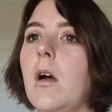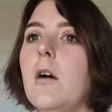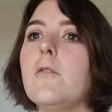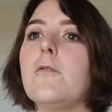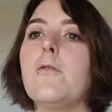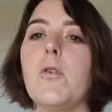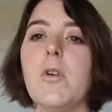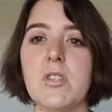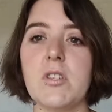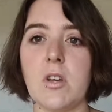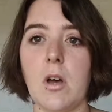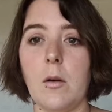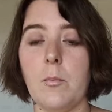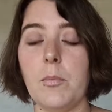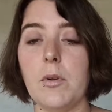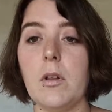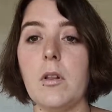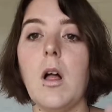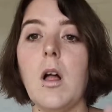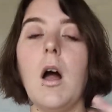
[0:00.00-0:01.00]
for
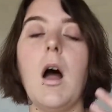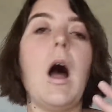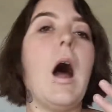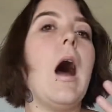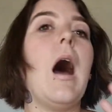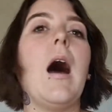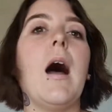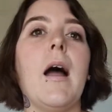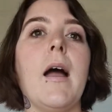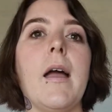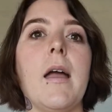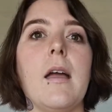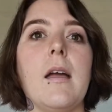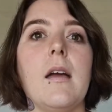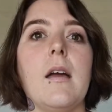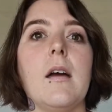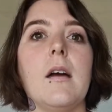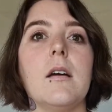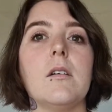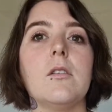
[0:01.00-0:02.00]
example, I